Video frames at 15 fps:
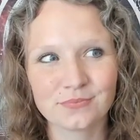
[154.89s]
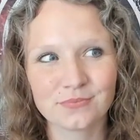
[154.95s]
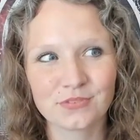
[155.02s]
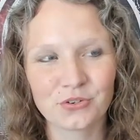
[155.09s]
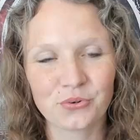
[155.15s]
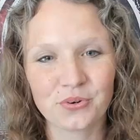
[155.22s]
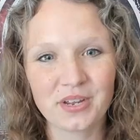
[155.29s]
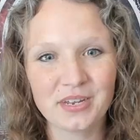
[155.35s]

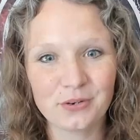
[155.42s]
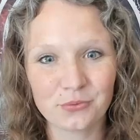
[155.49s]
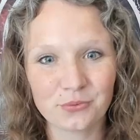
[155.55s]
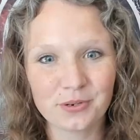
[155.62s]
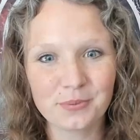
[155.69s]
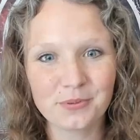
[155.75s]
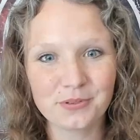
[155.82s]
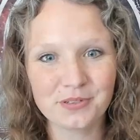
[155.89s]
create a
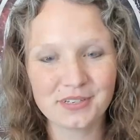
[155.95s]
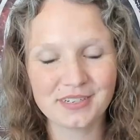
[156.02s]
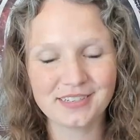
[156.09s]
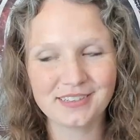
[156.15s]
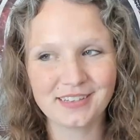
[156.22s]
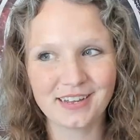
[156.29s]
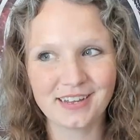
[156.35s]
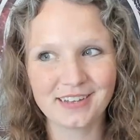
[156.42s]
ripple
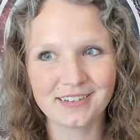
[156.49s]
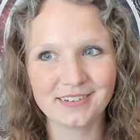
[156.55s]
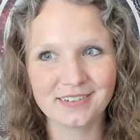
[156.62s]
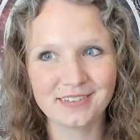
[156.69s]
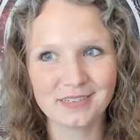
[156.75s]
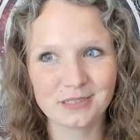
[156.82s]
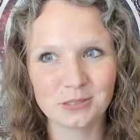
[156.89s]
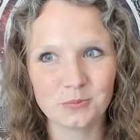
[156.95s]
in that
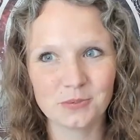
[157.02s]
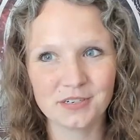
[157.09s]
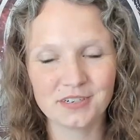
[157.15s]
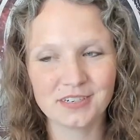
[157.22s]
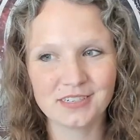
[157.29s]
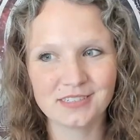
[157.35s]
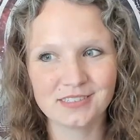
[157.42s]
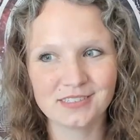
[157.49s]

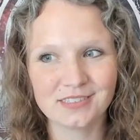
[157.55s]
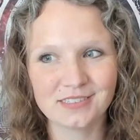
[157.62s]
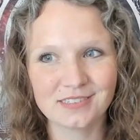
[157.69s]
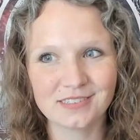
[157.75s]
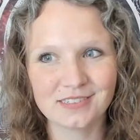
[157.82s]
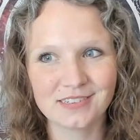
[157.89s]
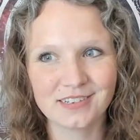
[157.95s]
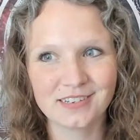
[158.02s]
experience